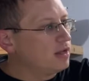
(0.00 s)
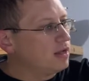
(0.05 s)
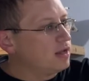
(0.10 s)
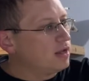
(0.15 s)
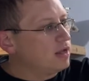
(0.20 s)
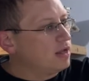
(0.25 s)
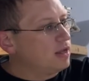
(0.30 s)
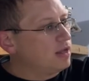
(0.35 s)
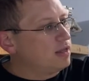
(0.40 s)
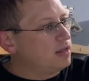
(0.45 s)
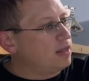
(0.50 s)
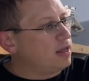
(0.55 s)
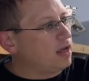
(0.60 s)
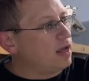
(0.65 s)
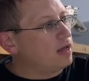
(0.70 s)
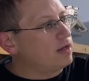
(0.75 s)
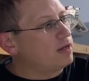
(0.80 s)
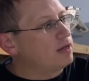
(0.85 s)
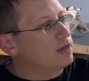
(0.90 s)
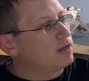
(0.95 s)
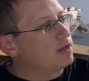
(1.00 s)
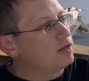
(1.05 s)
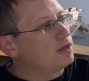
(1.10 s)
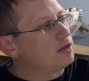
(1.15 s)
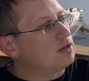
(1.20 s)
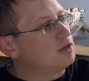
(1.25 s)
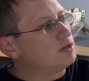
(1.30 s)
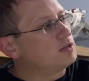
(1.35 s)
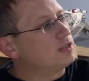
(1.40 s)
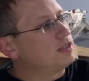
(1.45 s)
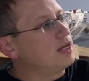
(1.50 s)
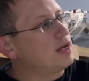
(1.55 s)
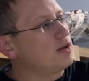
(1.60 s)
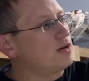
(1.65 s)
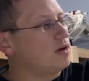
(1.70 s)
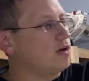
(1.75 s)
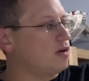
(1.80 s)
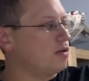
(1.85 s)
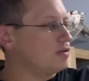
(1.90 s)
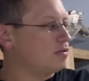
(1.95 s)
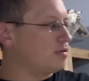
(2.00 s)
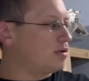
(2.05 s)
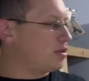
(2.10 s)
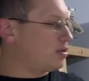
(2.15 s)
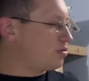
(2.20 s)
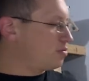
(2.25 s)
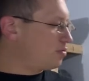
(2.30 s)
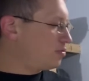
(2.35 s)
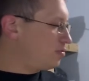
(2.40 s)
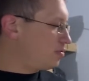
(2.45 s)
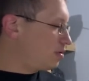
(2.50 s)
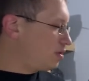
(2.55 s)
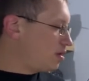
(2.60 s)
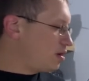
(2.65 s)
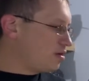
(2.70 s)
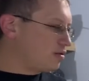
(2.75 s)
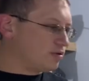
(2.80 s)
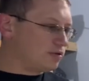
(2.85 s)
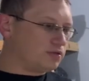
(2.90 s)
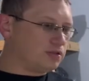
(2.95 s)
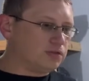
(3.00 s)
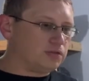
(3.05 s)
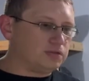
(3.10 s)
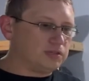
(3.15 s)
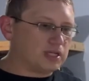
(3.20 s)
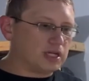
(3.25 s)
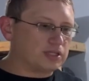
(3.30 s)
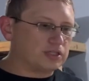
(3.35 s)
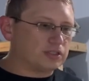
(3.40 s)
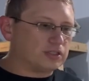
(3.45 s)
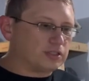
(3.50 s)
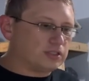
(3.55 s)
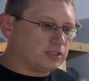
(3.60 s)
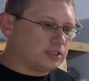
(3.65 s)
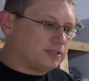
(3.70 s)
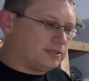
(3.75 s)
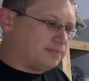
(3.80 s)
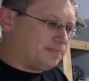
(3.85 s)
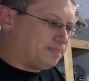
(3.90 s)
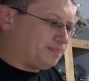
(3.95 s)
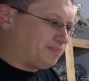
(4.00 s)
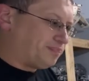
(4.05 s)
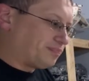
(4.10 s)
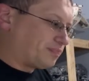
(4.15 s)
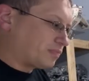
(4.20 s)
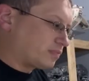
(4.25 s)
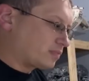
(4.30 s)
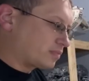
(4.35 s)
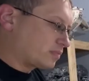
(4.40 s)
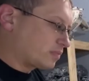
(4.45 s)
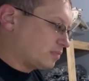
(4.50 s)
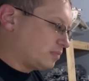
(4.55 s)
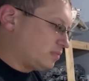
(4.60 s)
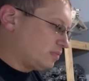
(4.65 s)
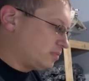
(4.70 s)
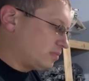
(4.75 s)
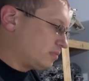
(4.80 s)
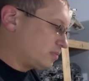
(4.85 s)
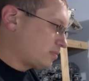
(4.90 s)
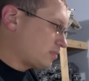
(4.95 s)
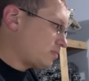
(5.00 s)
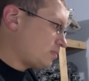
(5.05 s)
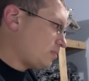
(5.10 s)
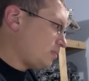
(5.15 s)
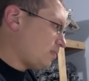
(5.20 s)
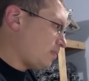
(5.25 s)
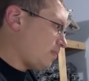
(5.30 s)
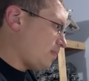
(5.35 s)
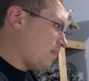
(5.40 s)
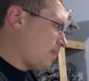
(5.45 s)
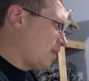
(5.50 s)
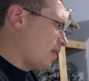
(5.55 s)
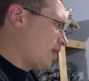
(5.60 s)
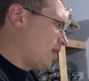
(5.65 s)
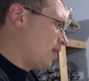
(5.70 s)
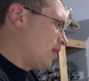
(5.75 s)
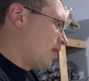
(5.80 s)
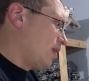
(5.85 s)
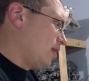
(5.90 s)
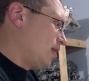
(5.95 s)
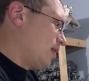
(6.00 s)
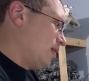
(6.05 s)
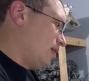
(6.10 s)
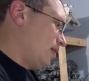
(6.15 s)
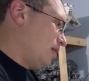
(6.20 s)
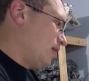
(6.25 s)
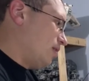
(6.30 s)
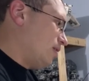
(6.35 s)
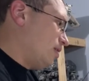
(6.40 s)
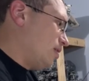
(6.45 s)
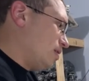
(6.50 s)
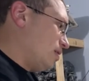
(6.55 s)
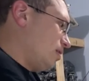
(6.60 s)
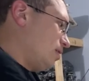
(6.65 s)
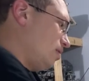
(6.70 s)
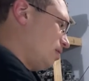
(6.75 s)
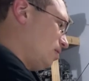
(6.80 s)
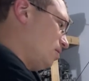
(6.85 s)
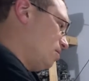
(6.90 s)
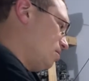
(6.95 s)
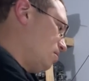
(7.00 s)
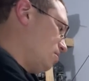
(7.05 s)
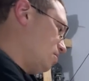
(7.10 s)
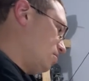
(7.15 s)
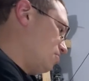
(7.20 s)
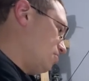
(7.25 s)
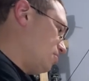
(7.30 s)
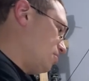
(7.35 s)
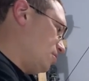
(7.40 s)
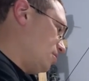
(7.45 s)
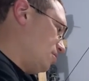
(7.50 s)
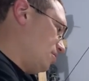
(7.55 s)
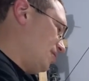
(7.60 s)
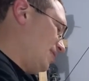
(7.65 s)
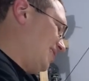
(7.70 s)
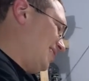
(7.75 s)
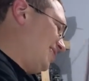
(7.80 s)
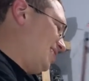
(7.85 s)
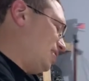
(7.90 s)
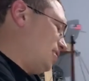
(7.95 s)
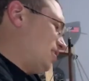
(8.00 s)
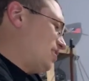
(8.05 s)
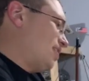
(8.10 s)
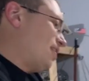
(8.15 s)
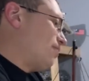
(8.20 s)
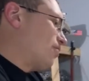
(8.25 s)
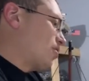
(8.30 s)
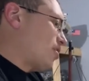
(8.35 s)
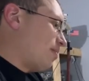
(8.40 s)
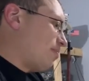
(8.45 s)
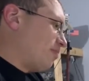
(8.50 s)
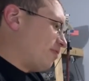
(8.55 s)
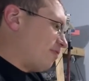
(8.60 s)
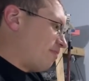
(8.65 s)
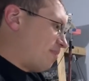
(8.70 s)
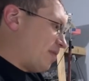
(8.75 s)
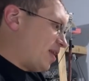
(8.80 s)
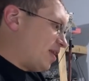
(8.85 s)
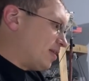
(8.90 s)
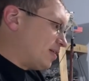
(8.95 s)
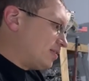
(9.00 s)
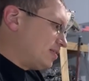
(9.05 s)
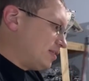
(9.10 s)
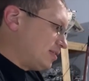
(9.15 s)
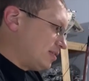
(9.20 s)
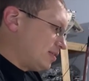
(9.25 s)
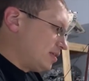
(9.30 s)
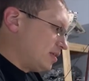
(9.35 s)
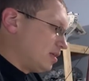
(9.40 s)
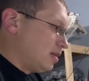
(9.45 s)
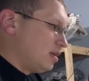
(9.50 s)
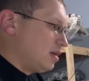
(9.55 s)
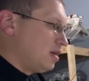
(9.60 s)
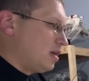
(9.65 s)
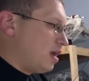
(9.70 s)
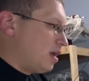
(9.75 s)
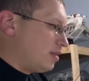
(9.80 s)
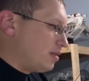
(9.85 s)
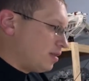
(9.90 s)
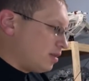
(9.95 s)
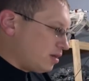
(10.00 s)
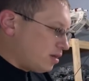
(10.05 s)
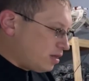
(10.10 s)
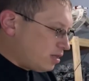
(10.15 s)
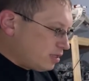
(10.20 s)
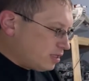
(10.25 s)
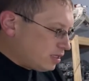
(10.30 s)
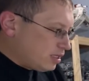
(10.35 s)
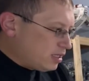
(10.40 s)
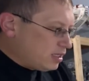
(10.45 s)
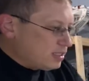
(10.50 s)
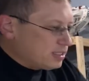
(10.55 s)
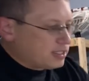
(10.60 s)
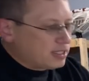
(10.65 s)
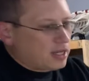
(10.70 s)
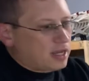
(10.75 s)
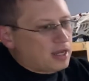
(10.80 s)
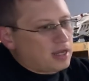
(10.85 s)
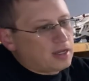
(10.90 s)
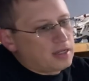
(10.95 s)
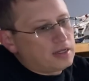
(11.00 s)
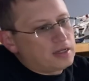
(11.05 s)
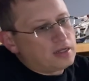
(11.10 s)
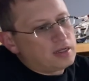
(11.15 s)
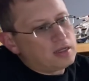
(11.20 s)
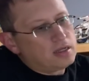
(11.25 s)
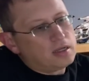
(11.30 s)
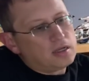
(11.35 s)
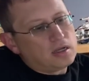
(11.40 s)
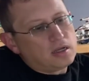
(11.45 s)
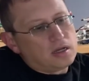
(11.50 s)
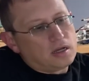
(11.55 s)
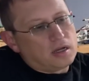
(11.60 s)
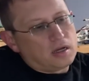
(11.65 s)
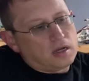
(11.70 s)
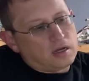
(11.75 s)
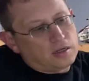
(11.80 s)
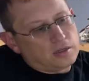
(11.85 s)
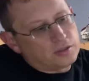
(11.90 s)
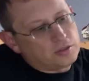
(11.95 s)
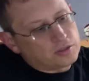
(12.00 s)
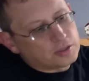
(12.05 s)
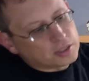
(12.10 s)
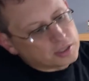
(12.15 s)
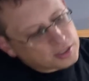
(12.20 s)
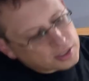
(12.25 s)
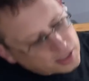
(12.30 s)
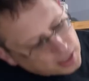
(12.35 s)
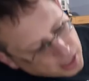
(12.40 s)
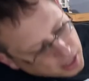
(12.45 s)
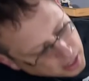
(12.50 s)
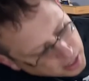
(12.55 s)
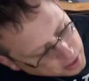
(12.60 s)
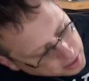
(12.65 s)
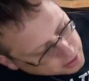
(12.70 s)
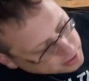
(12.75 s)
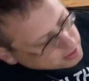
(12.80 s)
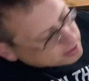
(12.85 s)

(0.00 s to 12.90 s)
that goes down all the way through the other 2 sections. And then it does have a couple of pegs. And then on the inside, you can see it has